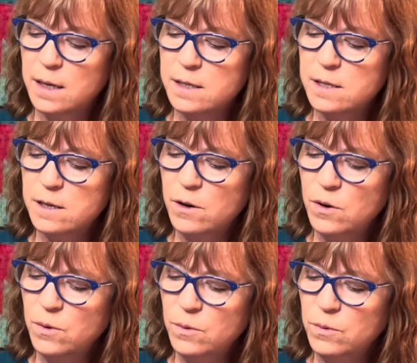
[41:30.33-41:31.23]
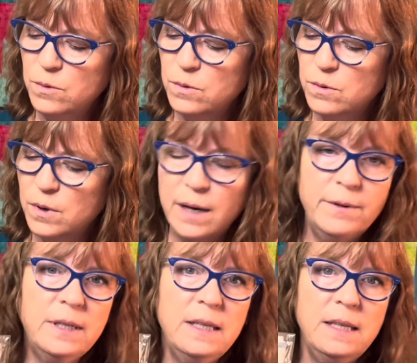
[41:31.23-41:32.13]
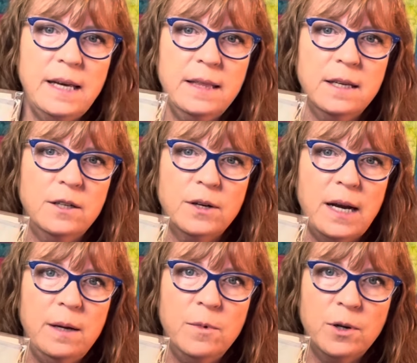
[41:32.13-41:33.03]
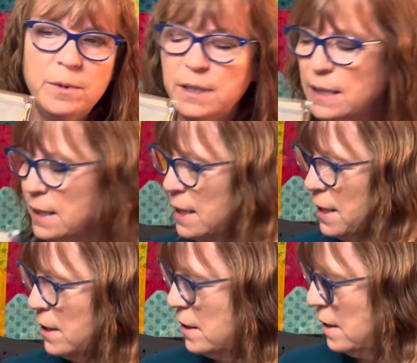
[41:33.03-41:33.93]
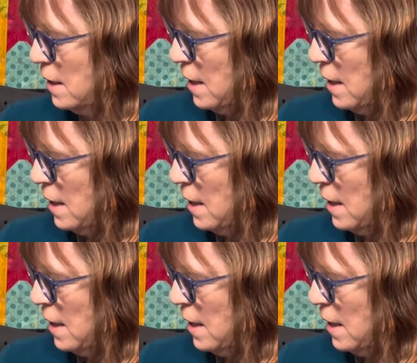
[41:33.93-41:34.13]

So I really like the gray marbling in there.